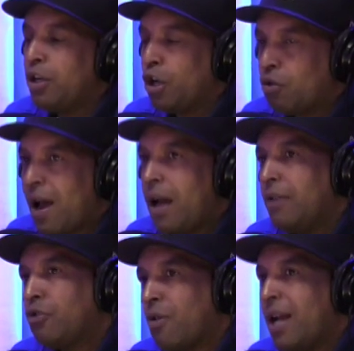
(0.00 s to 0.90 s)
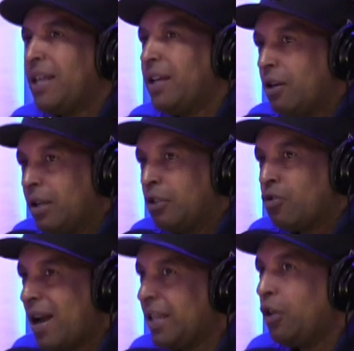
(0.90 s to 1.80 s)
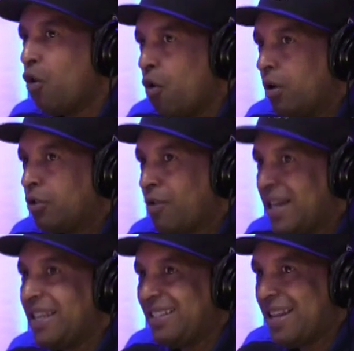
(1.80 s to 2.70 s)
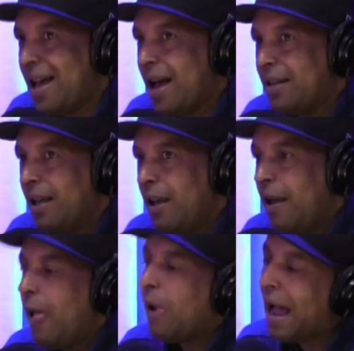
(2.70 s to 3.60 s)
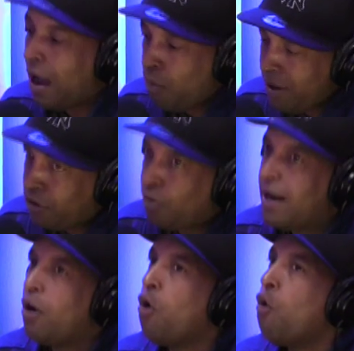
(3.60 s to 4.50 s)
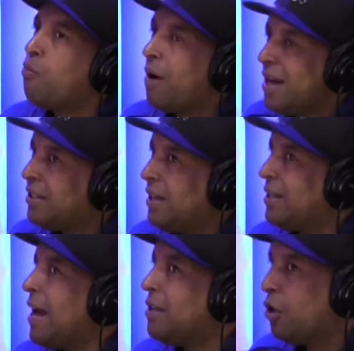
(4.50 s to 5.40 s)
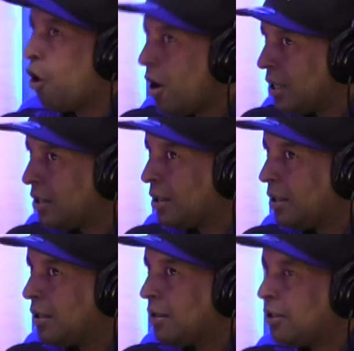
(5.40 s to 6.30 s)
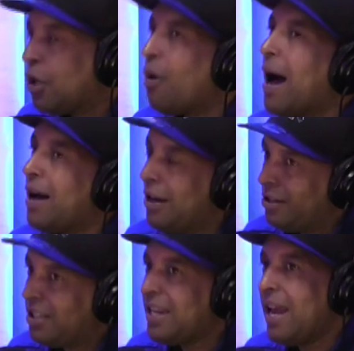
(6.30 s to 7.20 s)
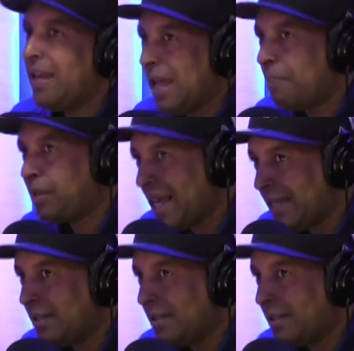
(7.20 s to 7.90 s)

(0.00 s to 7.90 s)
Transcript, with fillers: the grind of trying to get uh, trying to get on, trying yeah, to get signed. Yeah. I went through that whole process as an artist, mm-hmm. so I understand that plight.